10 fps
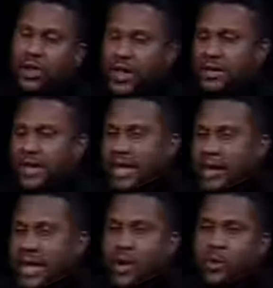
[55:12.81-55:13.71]
And again,
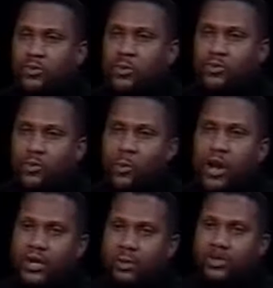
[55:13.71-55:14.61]
I always knew it was a
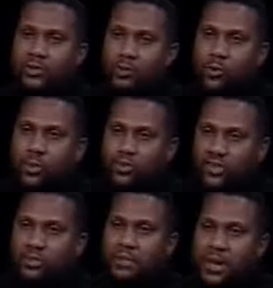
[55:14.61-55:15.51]
quality piece of work. It was
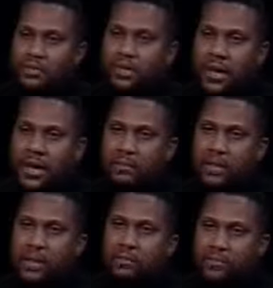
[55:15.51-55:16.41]
just a matter of time
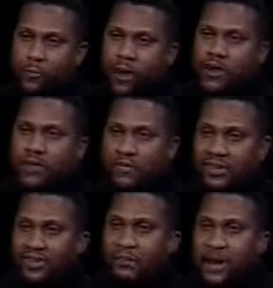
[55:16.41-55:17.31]
before I could
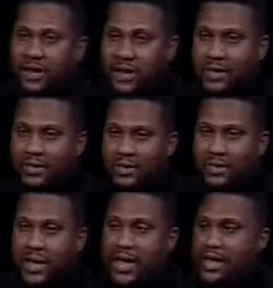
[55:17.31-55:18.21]
convince somebody else,
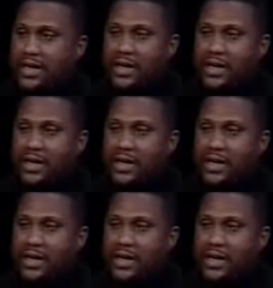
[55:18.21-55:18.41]
hey,